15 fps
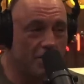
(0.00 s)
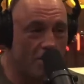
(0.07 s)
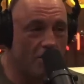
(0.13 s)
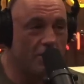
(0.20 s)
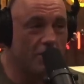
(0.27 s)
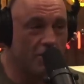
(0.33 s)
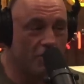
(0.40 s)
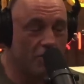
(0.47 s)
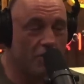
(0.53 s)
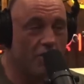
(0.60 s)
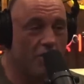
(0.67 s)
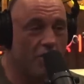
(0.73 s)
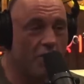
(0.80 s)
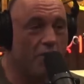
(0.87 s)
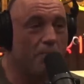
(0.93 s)
calling
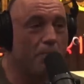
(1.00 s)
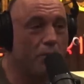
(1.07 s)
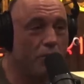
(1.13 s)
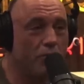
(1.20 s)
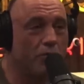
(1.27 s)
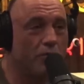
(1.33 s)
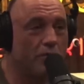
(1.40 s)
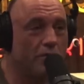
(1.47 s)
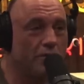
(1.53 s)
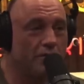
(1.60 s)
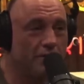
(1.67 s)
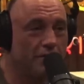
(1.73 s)
her a plural.